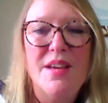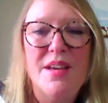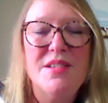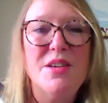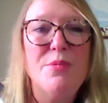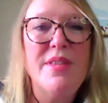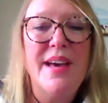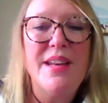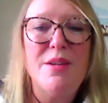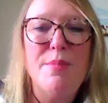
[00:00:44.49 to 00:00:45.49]
So with
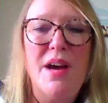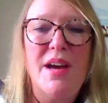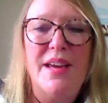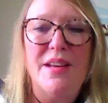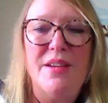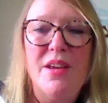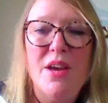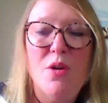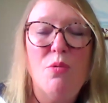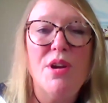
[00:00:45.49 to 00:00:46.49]
that in mind,
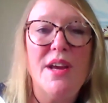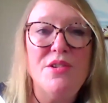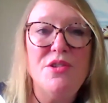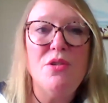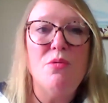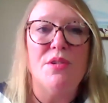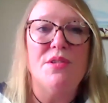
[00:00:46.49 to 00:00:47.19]
what I do want